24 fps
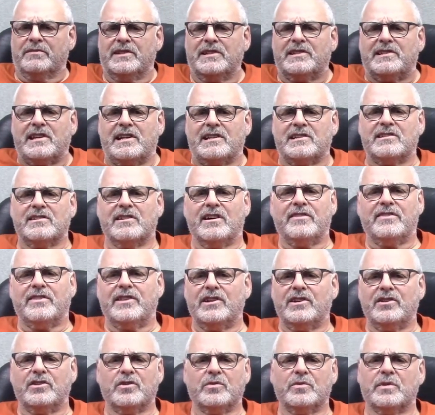This has nothing
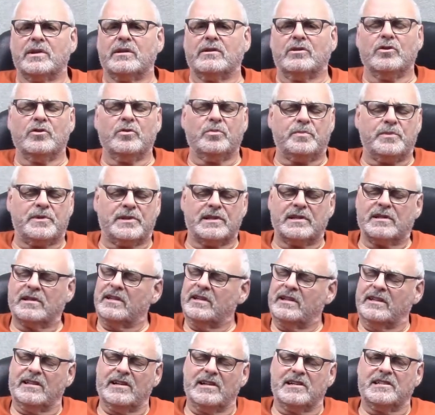to do with loops.
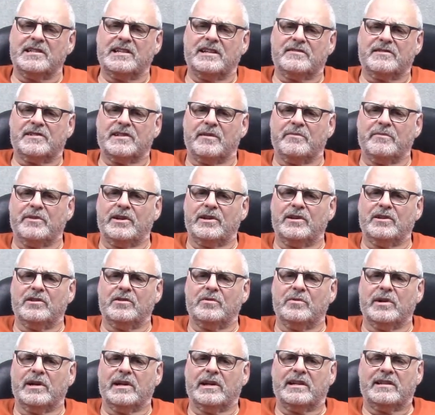It does have something to do
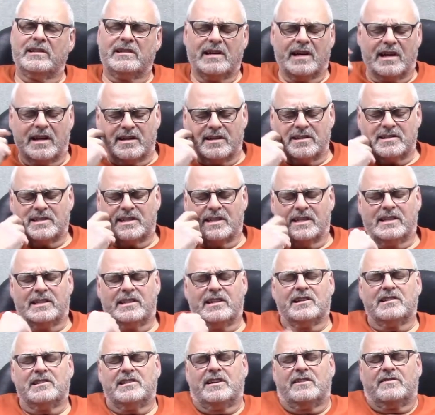with antennas, and it
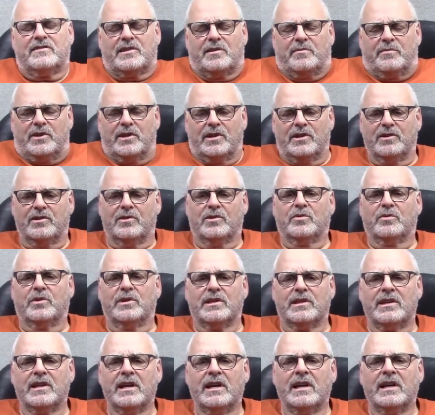does have something to do
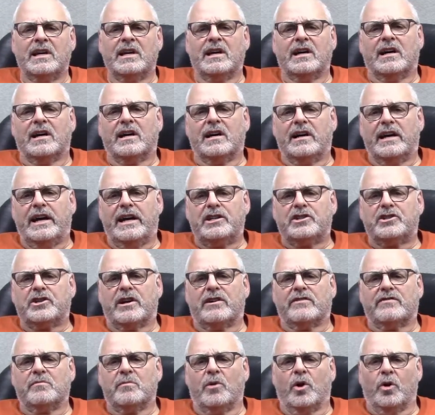with
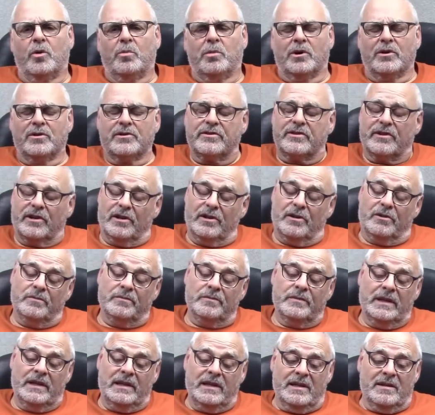HF mobile. So
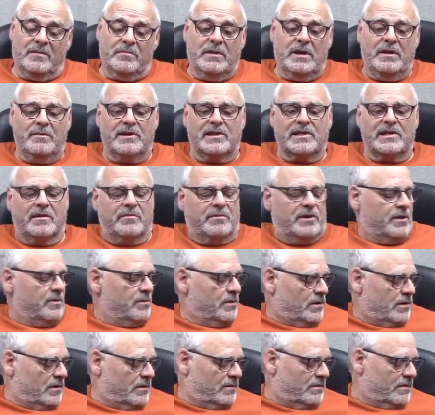maybe somebody
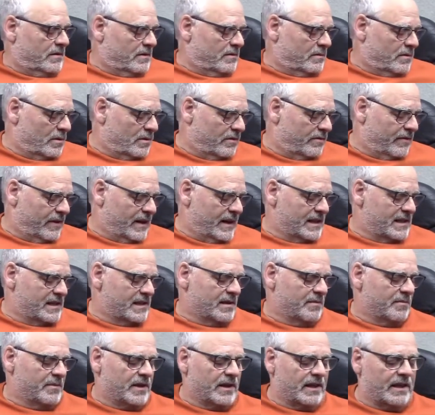will find
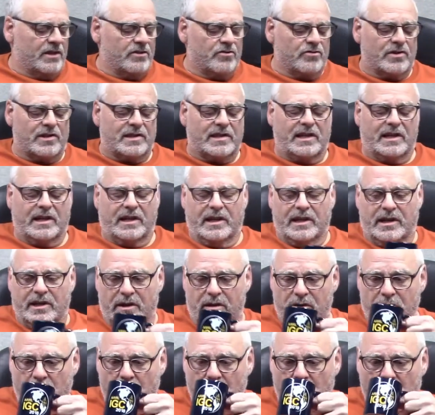something interesting here.